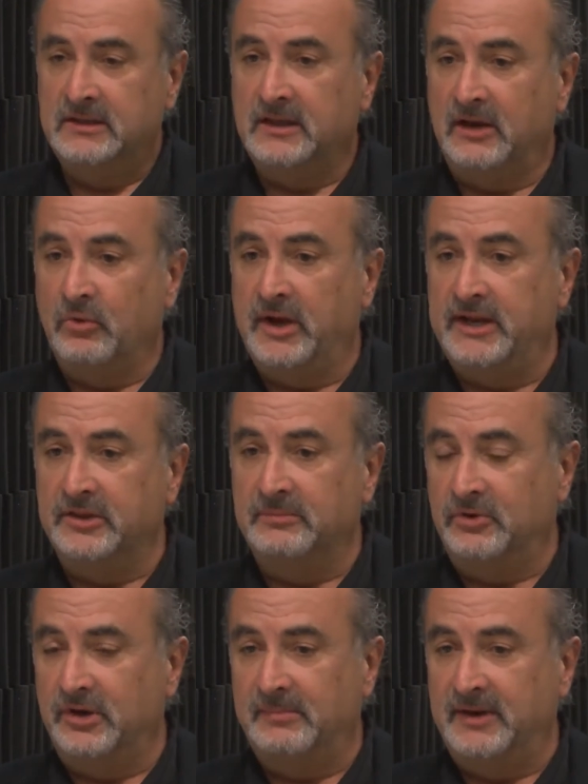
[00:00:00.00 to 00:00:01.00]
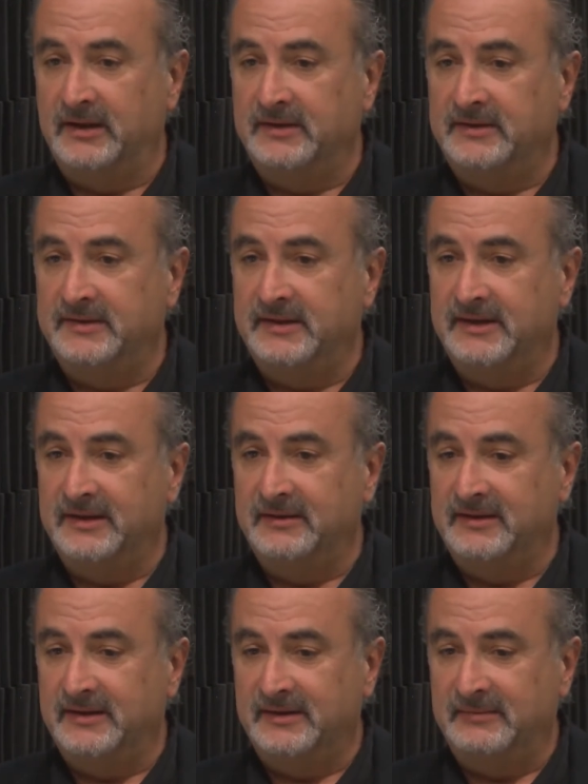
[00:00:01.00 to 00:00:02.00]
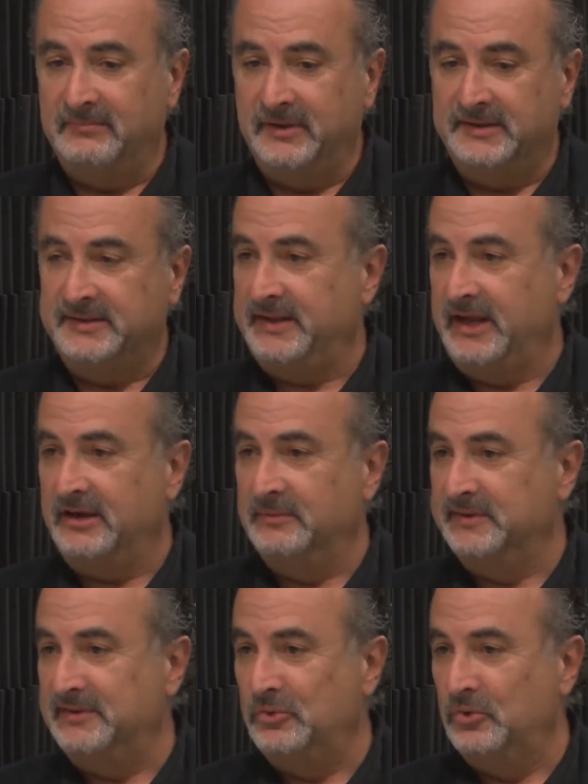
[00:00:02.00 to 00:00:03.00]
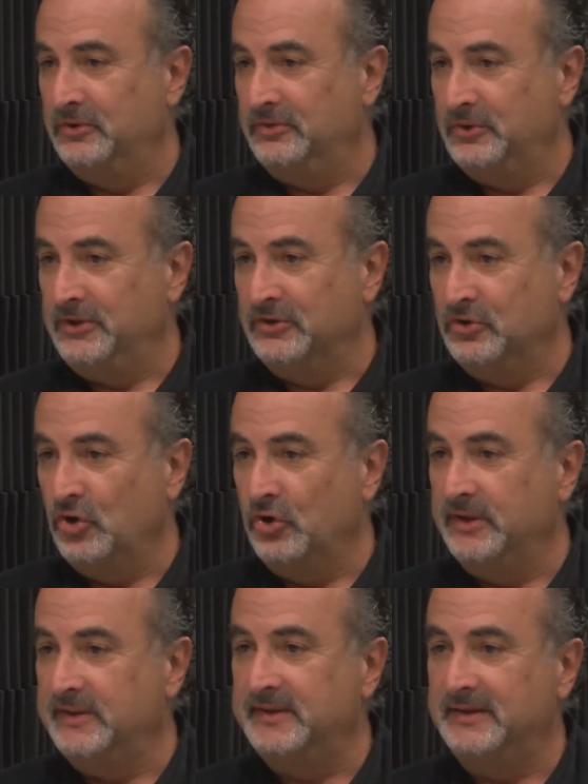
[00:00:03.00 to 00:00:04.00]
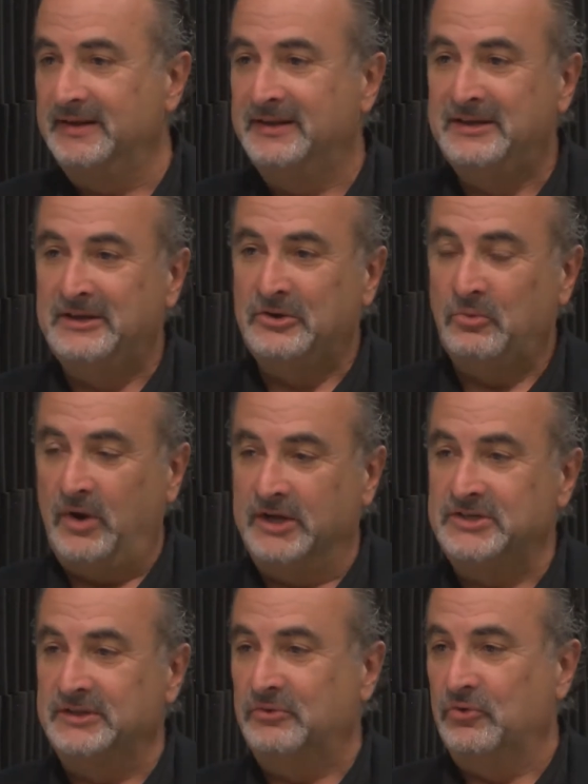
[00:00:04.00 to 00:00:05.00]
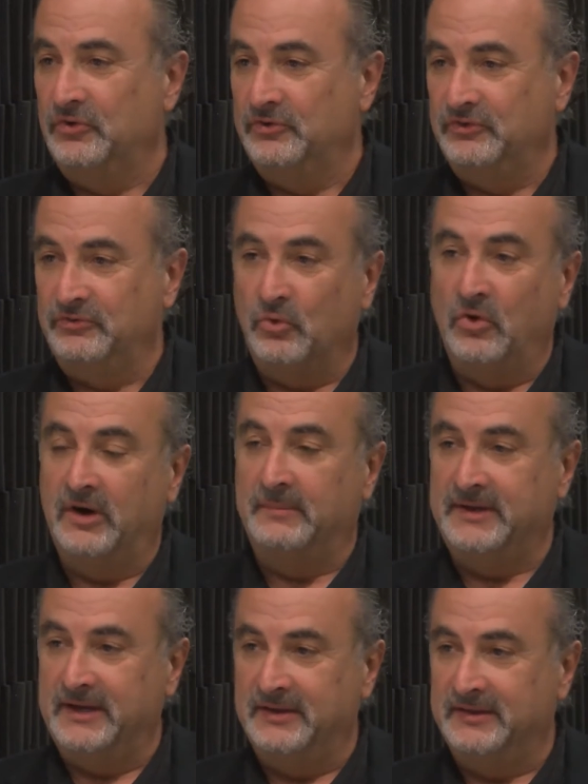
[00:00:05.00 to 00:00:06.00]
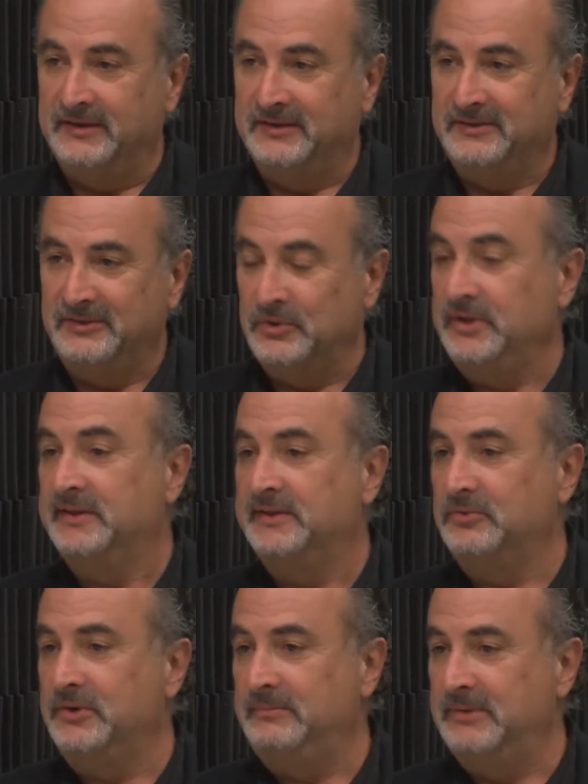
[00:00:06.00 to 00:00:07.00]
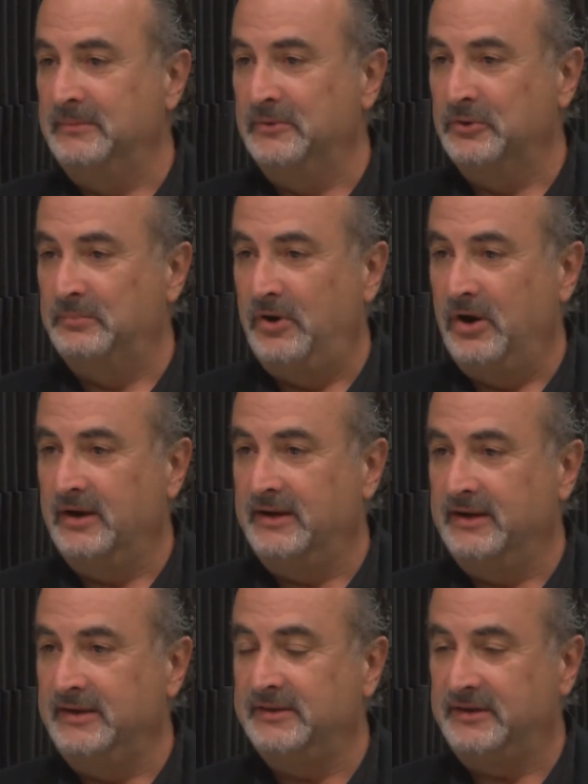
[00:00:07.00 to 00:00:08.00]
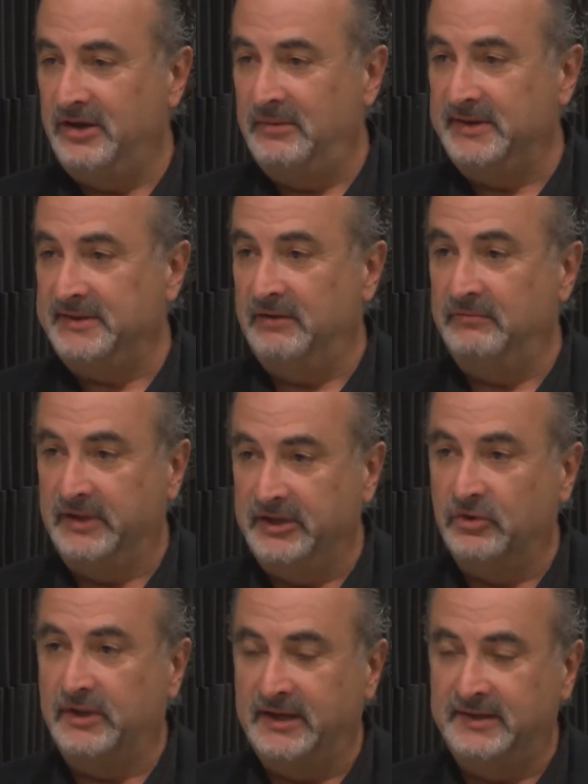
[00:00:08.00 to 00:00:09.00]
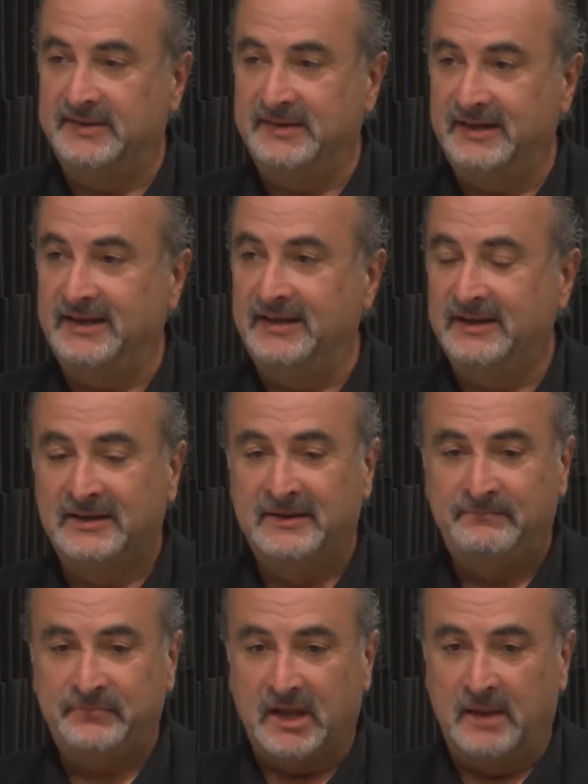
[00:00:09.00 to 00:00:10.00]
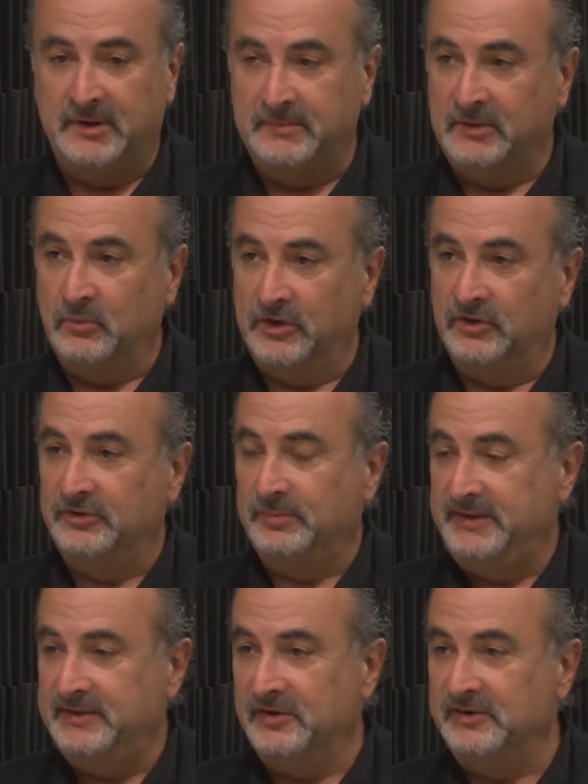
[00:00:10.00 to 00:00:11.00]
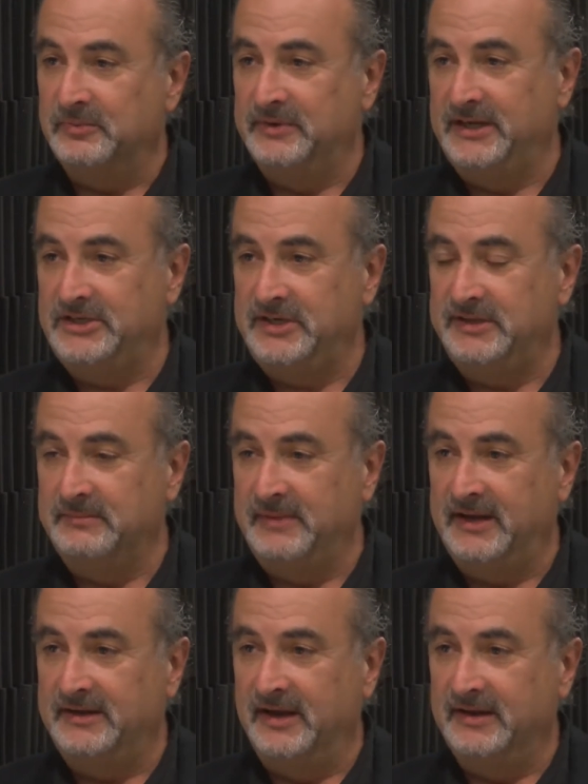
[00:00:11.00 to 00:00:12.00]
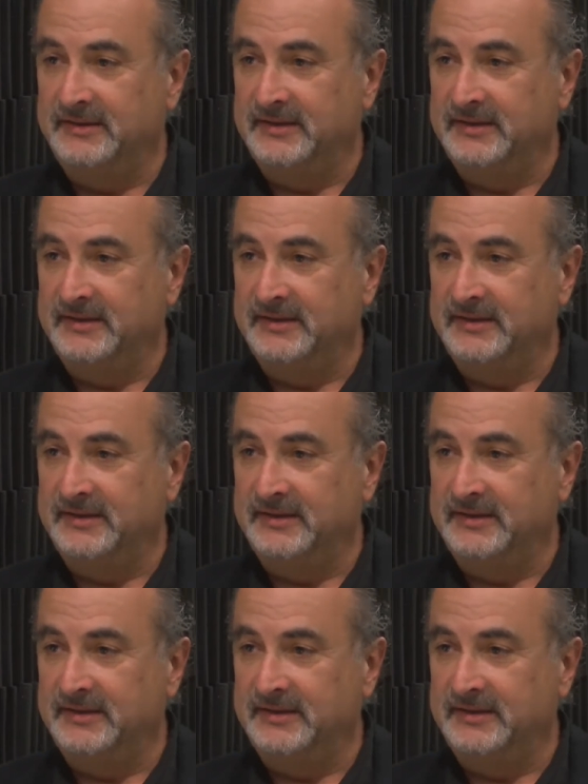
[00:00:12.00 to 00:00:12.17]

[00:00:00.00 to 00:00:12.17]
I write in the book about sitting at Blessed Sacrament School at 30th and Curtis and watching the cruisers roar up and down the 30th Street by Miller Park. And I used to tell myself, literally, I'd say, I'm going to be in one of those police cars one day chasing bad guys.